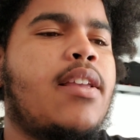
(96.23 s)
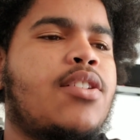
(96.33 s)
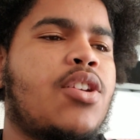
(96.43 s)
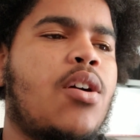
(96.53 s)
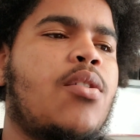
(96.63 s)

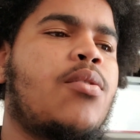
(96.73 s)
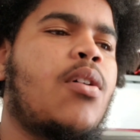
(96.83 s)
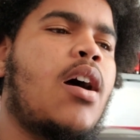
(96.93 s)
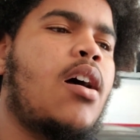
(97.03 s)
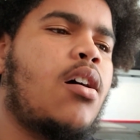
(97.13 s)

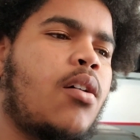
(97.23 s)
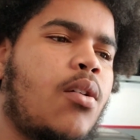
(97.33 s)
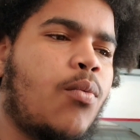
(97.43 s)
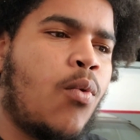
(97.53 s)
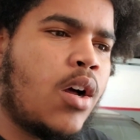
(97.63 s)
So,
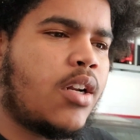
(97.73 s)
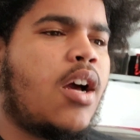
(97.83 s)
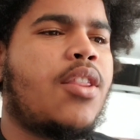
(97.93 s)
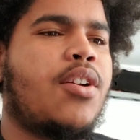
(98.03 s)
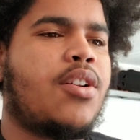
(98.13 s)
one
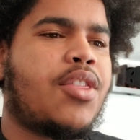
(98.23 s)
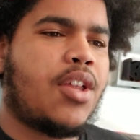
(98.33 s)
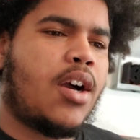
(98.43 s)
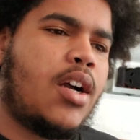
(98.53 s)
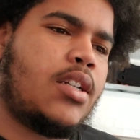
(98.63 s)
other
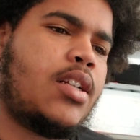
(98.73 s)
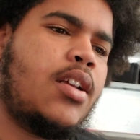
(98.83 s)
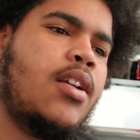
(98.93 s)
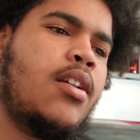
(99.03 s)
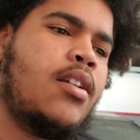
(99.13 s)
thought,
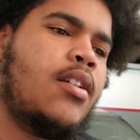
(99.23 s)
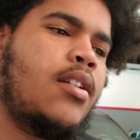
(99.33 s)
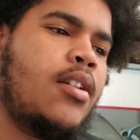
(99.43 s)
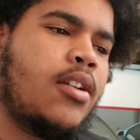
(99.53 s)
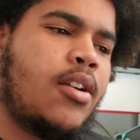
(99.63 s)

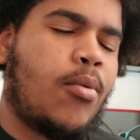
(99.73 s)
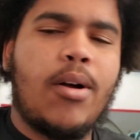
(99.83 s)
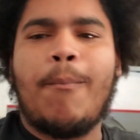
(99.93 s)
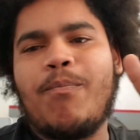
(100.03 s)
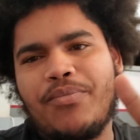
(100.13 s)

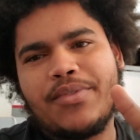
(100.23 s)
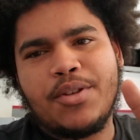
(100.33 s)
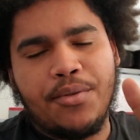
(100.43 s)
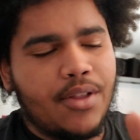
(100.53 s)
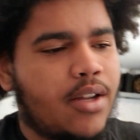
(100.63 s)
well,
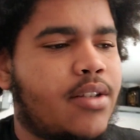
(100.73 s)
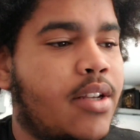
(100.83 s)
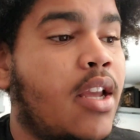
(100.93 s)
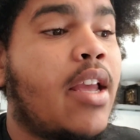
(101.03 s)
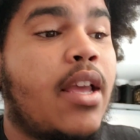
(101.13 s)
2 thoughts.
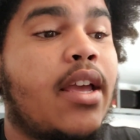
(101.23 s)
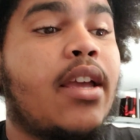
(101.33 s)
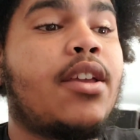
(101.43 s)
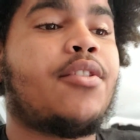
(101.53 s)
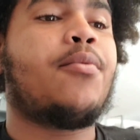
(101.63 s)

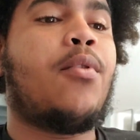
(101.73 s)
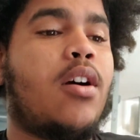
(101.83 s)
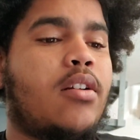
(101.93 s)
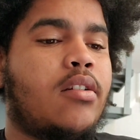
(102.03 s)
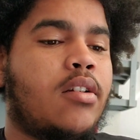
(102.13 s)
Either
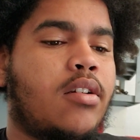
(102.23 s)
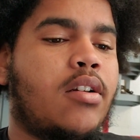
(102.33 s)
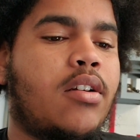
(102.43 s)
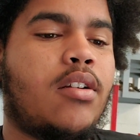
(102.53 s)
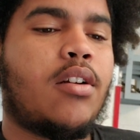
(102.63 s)
one,
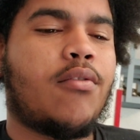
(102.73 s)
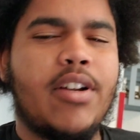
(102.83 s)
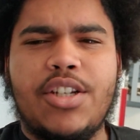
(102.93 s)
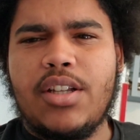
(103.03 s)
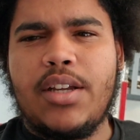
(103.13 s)

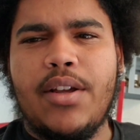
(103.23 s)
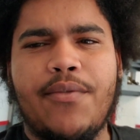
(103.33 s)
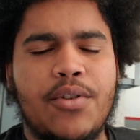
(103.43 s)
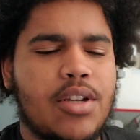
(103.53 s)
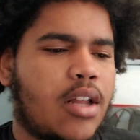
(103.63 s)
originally,
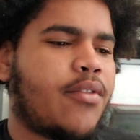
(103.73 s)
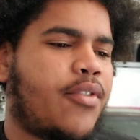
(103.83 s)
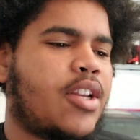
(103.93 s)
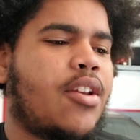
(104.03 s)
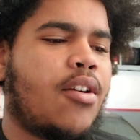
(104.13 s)
if you saw the
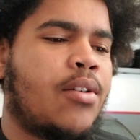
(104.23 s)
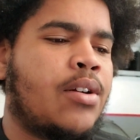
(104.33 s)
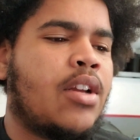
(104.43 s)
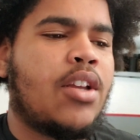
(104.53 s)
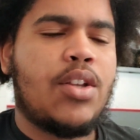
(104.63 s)
video,
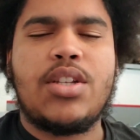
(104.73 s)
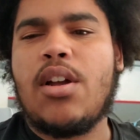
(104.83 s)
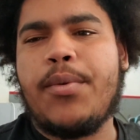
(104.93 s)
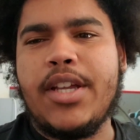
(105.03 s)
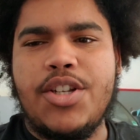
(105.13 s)
you
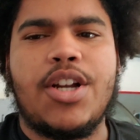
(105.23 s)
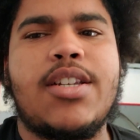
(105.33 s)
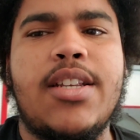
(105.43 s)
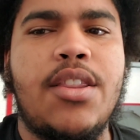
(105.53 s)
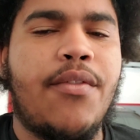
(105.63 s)
saw we
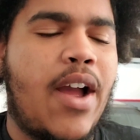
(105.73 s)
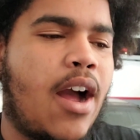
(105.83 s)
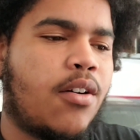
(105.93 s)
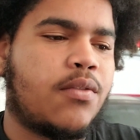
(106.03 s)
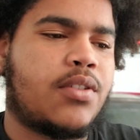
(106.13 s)
adjusted the
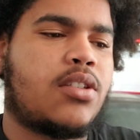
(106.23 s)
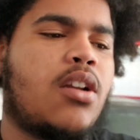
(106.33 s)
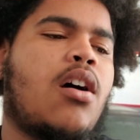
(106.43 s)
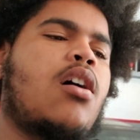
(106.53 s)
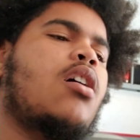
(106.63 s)
valves
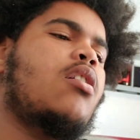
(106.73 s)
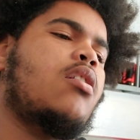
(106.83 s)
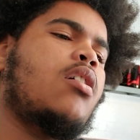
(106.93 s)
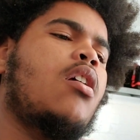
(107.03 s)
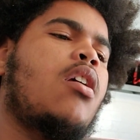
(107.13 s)

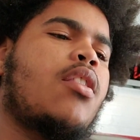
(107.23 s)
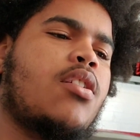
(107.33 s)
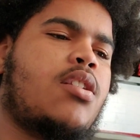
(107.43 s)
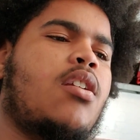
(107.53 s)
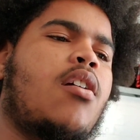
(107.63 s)
on
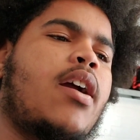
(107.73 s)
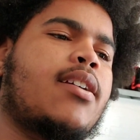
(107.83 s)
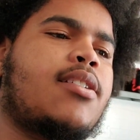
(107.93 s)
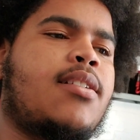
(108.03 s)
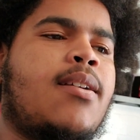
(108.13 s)
the
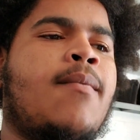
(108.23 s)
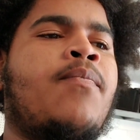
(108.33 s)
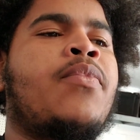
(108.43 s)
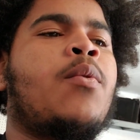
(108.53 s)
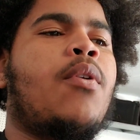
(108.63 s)
CRX.
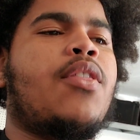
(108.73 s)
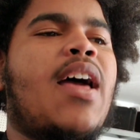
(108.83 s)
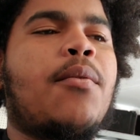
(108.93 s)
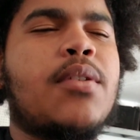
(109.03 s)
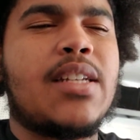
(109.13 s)
Well,
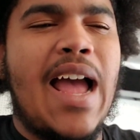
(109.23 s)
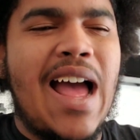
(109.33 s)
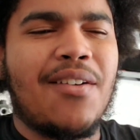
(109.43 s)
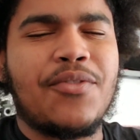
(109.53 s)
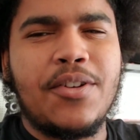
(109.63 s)
that was
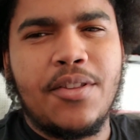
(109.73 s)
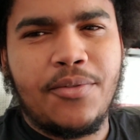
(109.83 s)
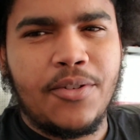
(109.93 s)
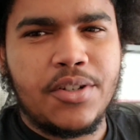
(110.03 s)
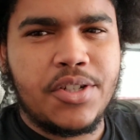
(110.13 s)
after the
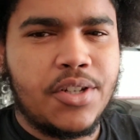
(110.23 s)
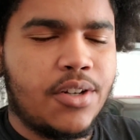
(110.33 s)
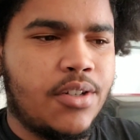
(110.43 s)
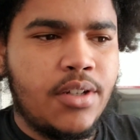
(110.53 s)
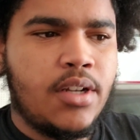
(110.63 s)
first
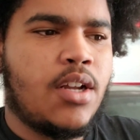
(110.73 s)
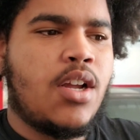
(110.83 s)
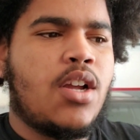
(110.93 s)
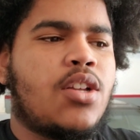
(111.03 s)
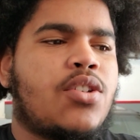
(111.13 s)
start.
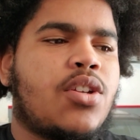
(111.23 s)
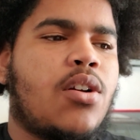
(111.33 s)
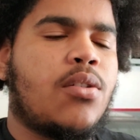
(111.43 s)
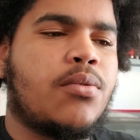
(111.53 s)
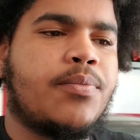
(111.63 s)

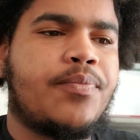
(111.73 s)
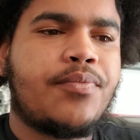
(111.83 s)
So,